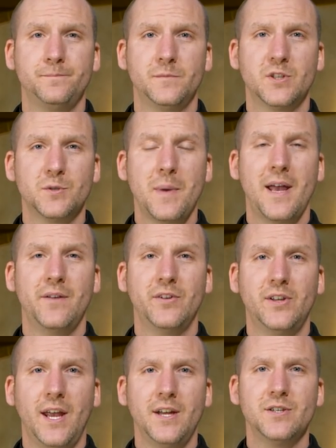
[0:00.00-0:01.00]
this is my
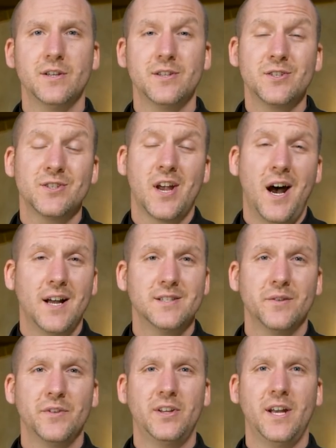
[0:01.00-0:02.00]
invitation, this is
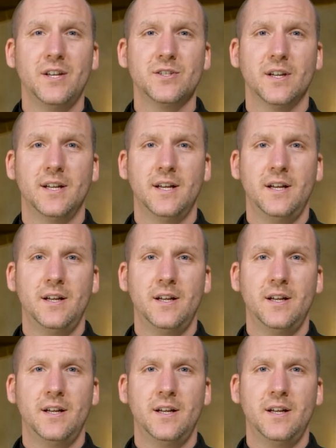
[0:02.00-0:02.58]
God's invitation.